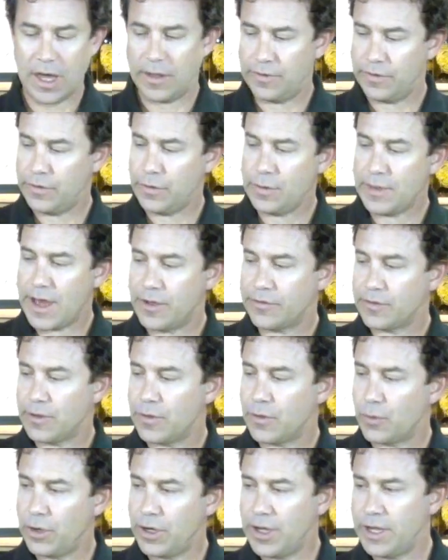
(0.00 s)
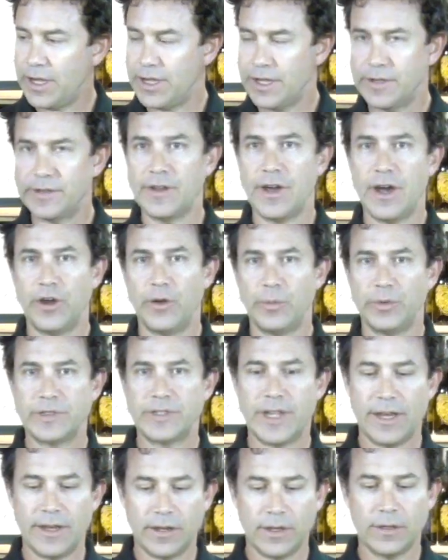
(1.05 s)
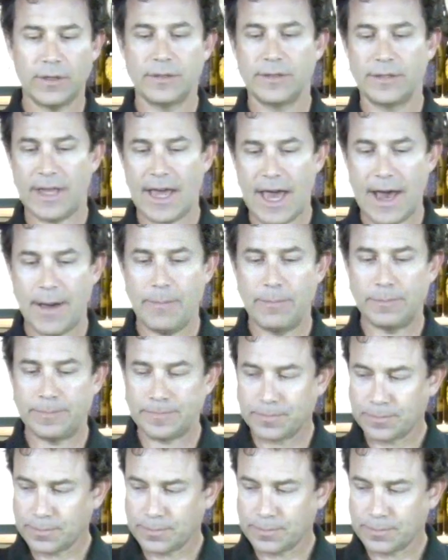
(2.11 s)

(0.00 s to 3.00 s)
The 2003 is 100% Cab.